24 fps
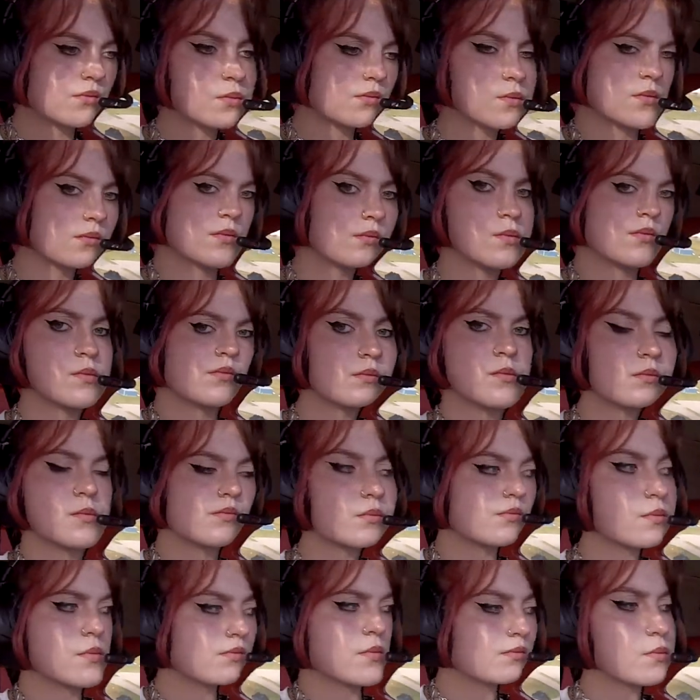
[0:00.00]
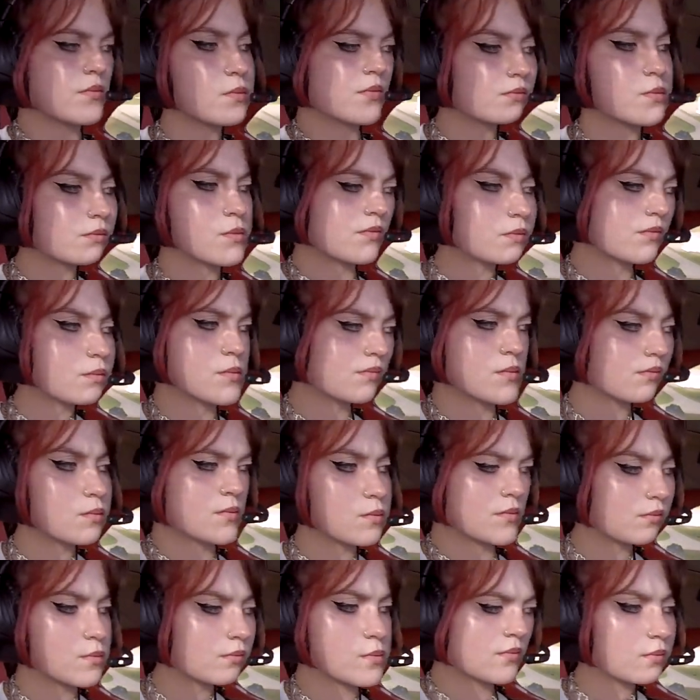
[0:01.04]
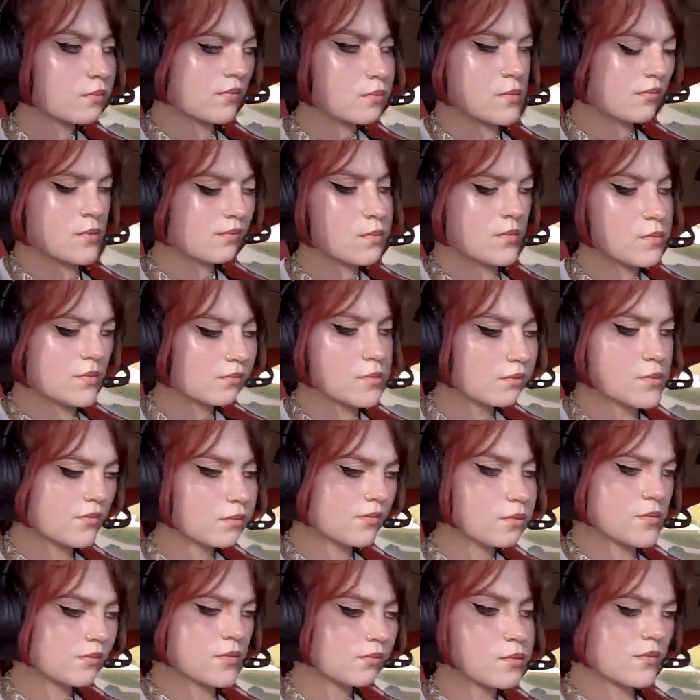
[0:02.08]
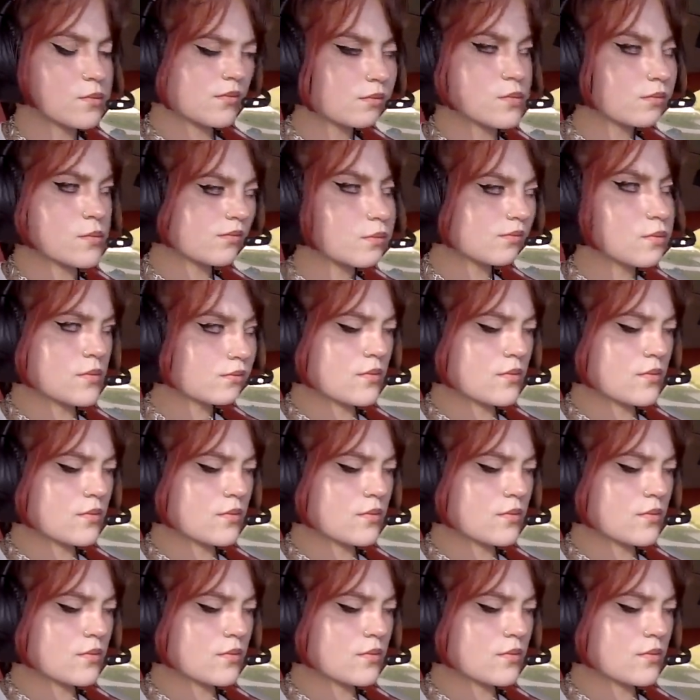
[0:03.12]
(not speaking)